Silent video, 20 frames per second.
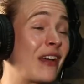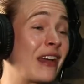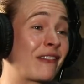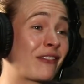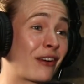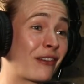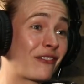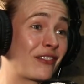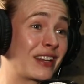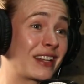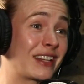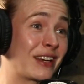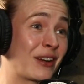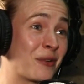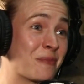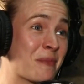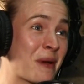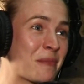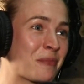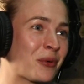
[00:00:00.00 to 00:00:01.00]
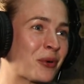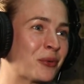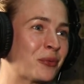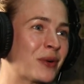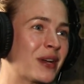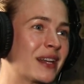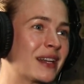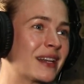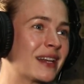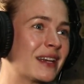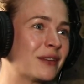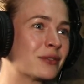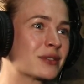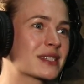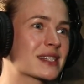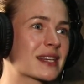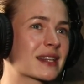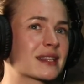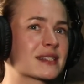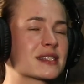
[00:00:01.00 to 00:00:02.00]
favorite video. Remember when it
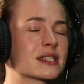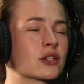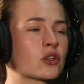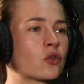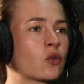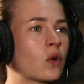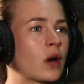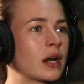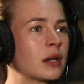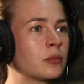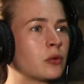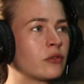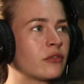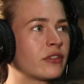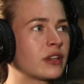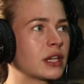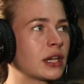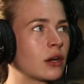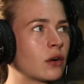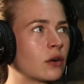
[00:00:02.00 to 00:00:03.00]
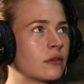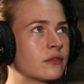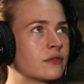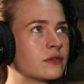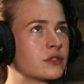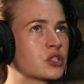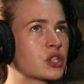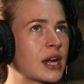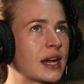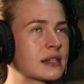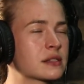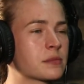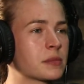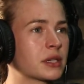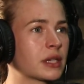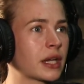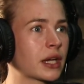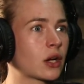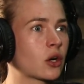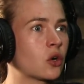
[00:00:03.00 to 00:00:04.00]
was like this incredible video of
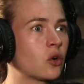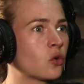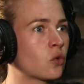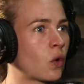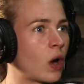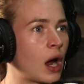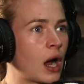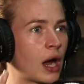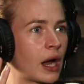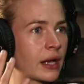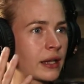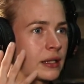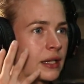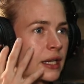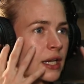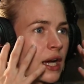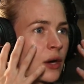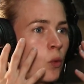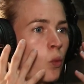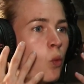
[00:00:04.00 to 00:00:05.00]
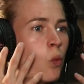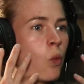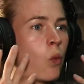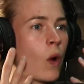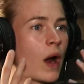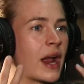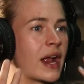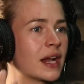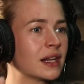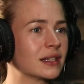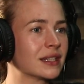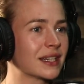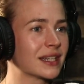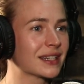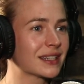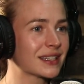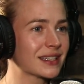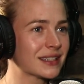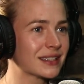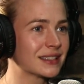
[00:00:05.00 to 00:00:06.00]
Jasmine like crying, like
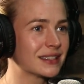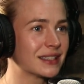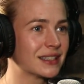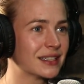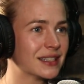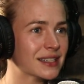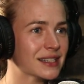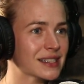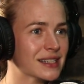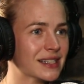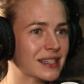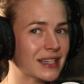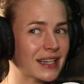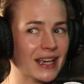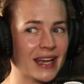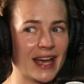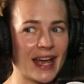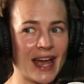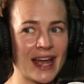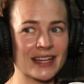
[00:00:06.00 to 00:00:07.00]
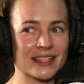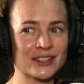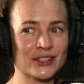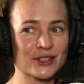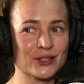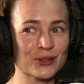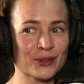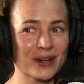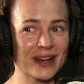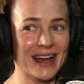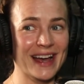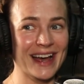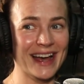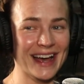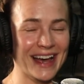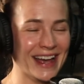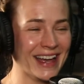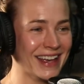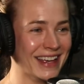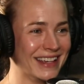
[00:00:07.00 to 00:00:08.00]
wailing? And you,
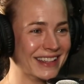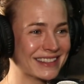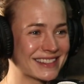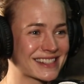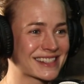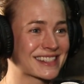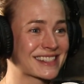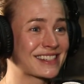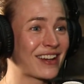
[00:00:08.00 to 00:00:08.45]
it's